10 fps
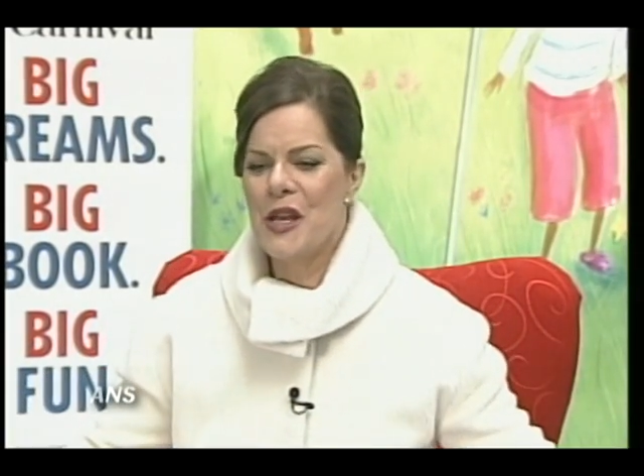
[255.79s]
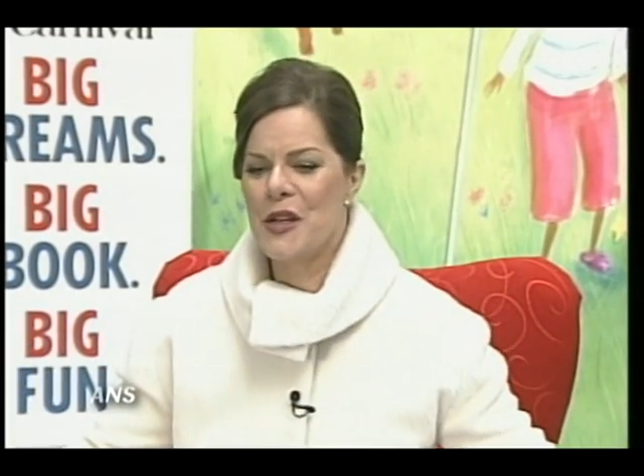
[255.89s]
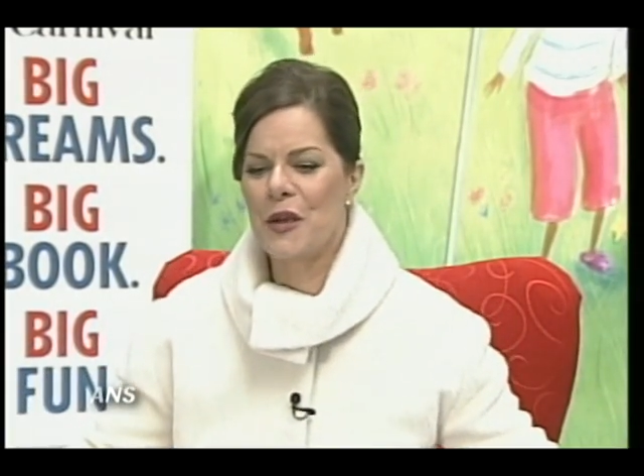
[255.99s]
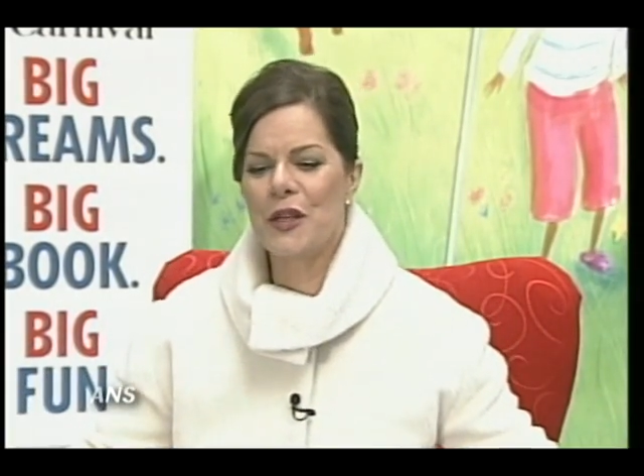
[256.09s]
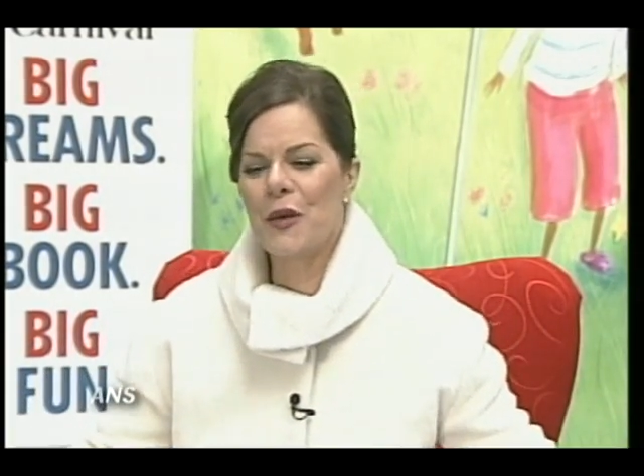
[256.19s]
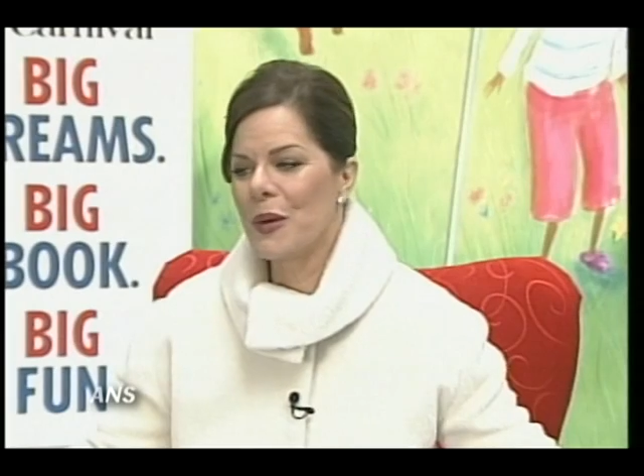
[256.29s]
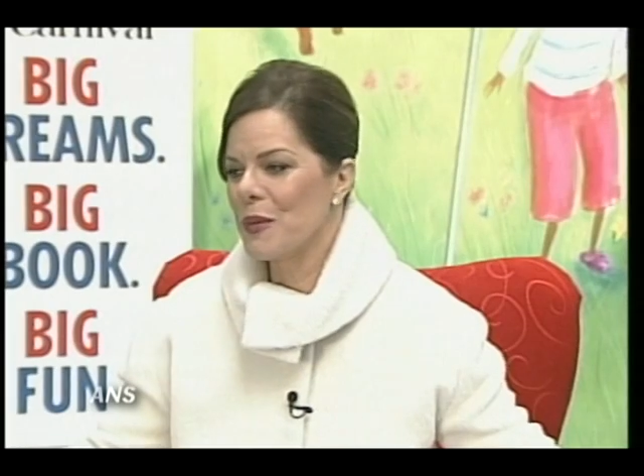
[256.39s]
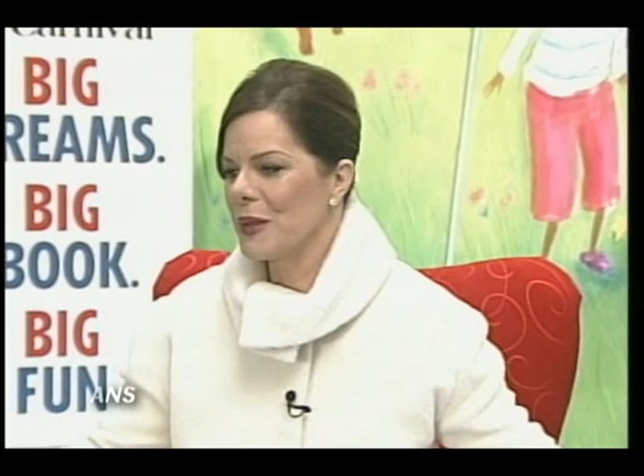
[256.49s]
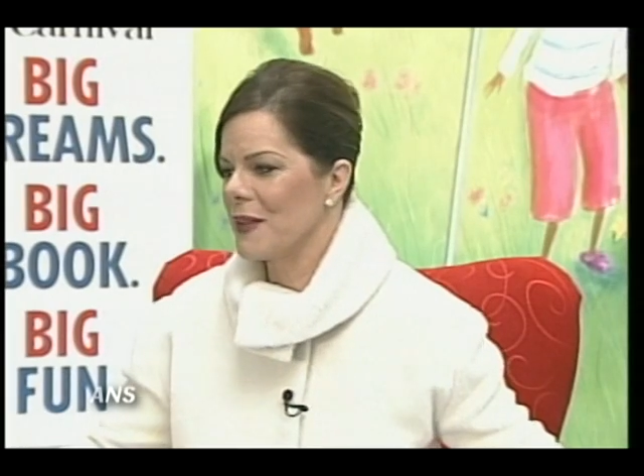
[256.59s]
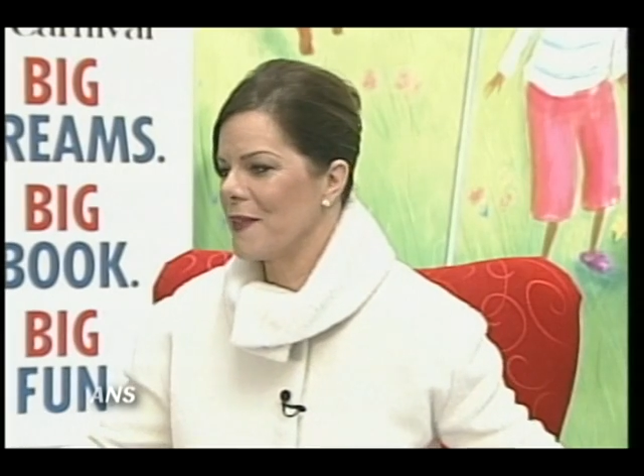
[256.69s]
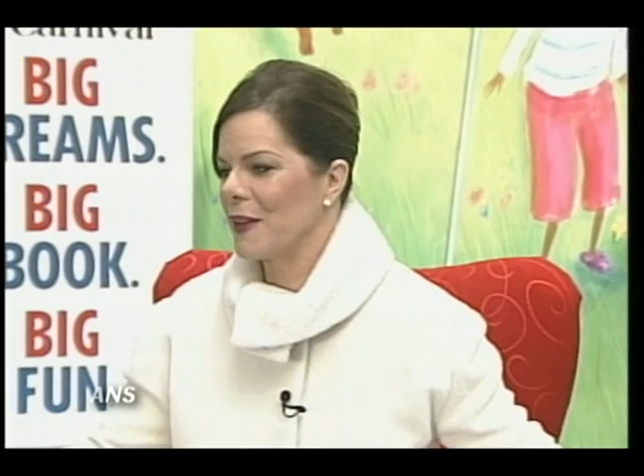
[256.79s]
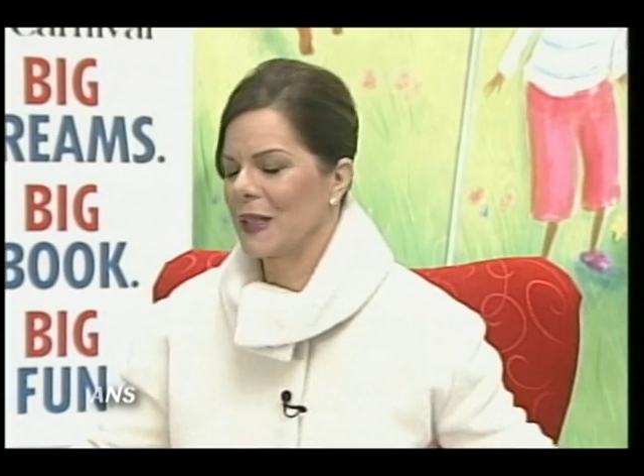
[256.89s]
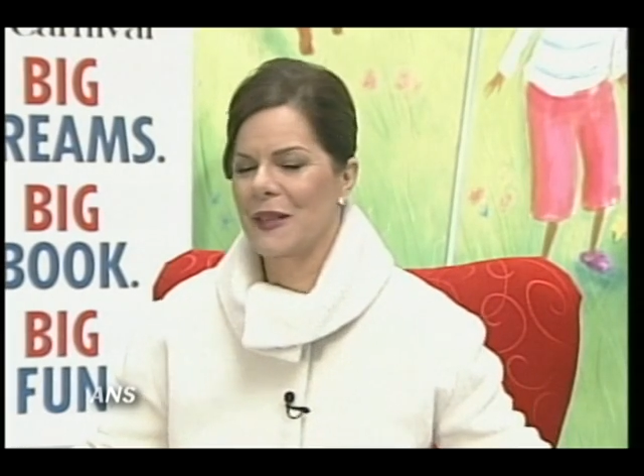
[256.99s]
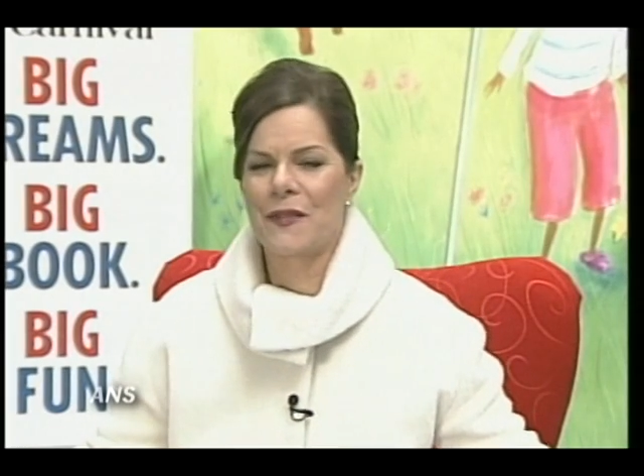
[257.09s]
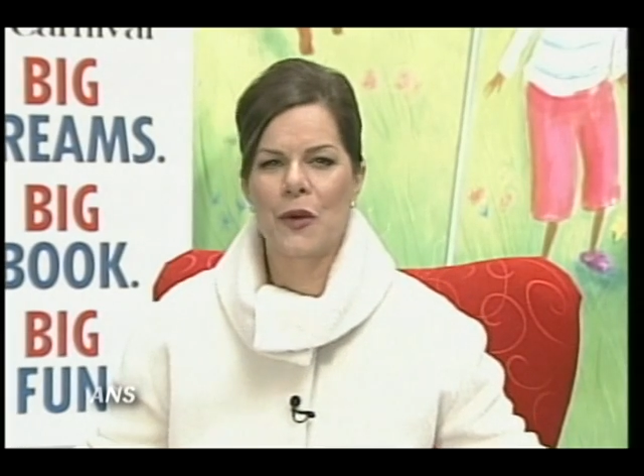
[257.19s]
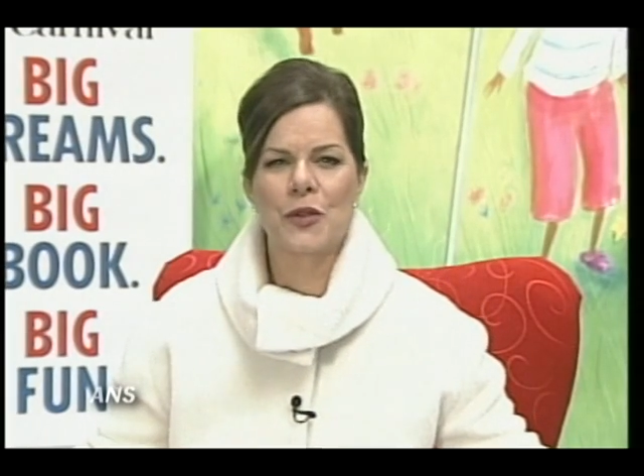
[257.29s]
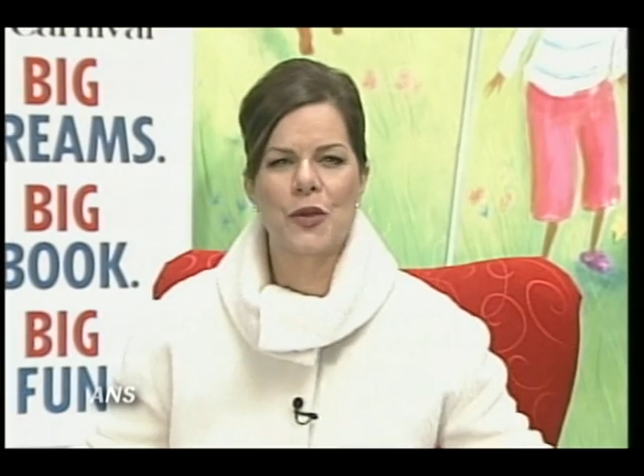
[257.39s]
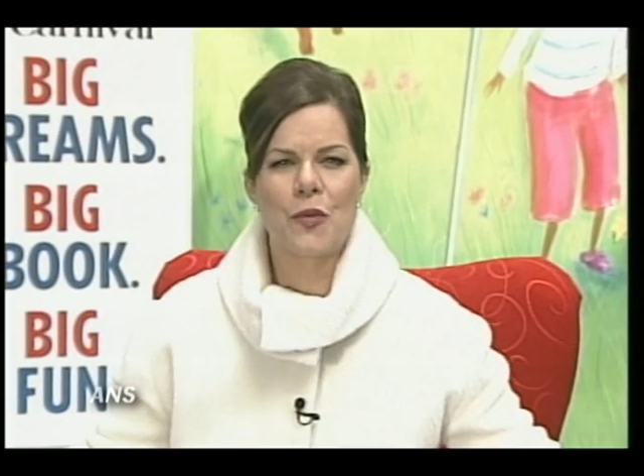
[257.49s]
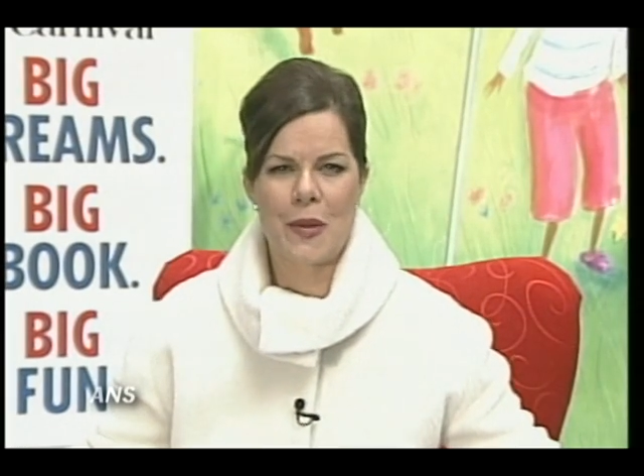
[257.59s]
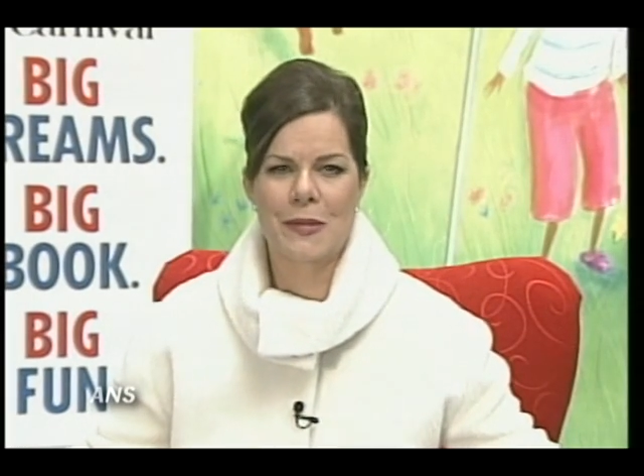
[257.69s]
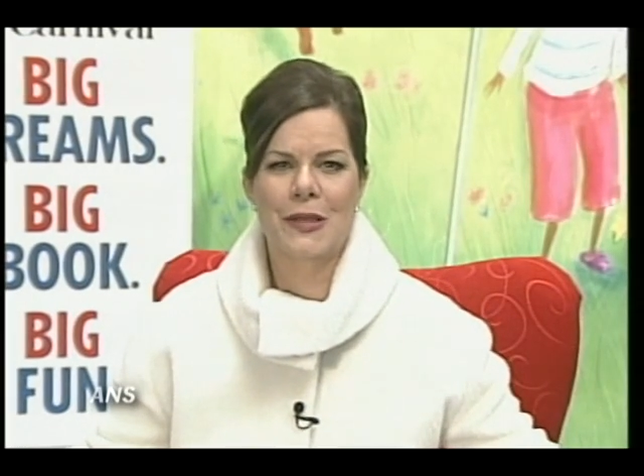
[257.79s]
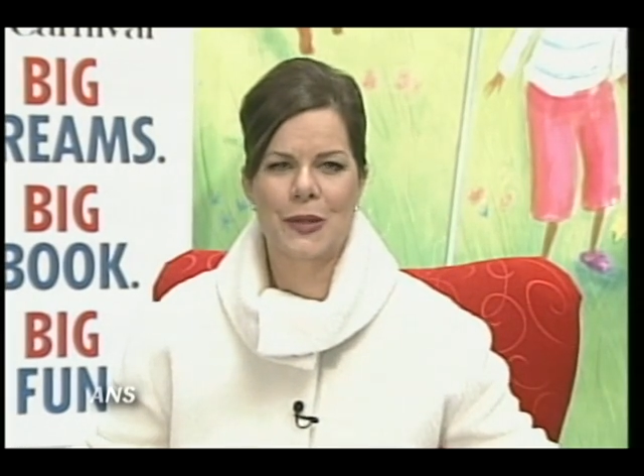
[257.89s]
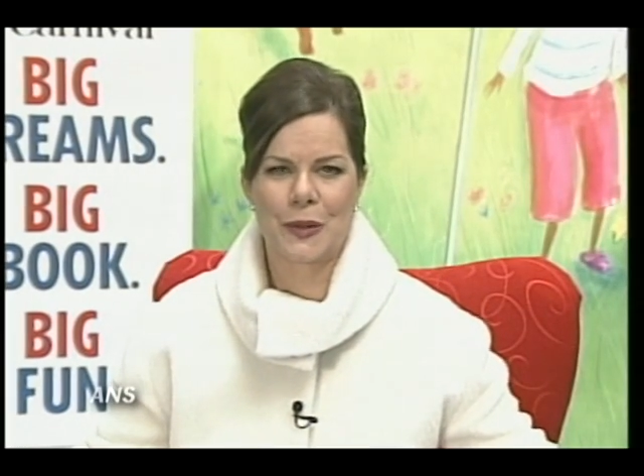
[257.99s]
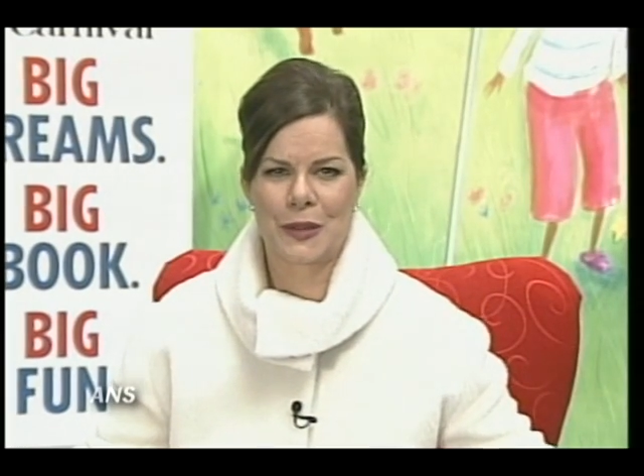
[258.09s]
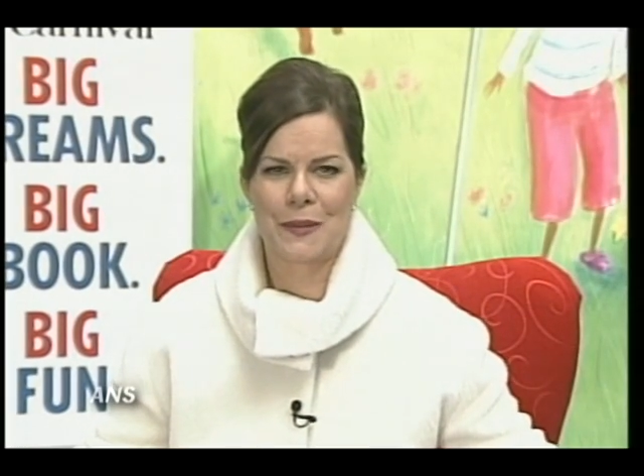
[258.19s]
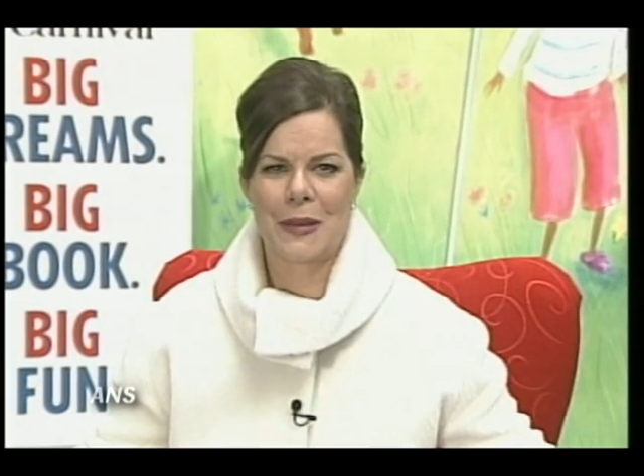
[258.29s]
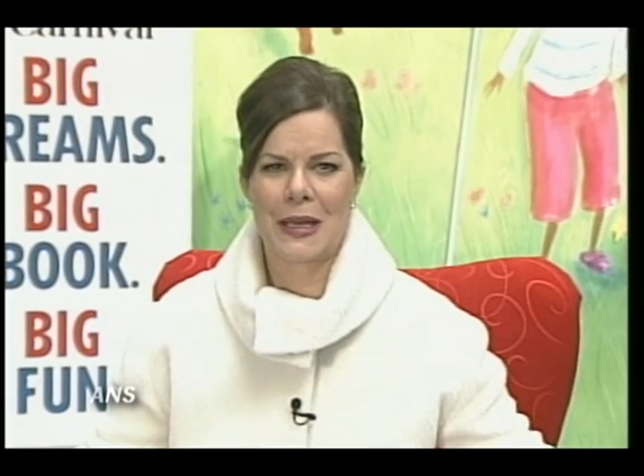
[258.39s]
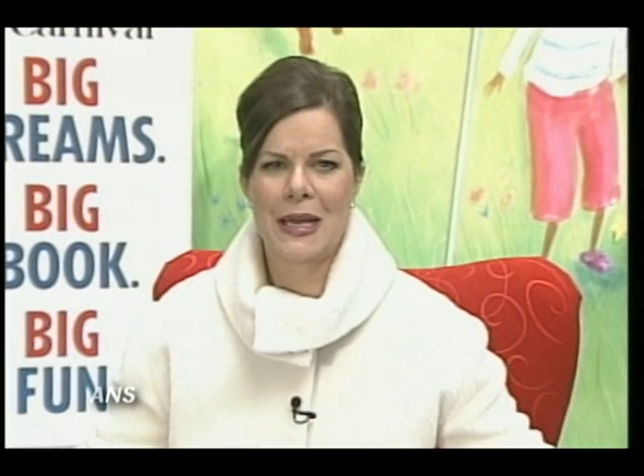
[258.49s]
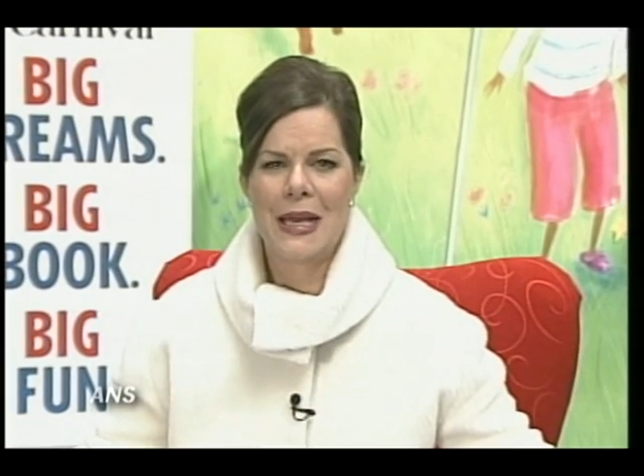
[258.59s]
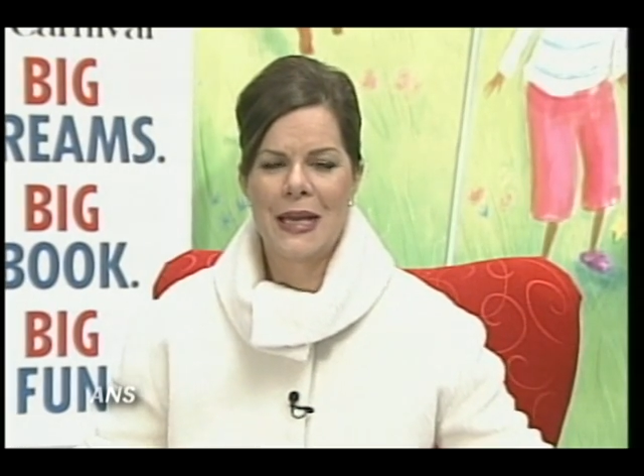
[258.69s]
No, you know what it really felt like? It felt so whimsical to me.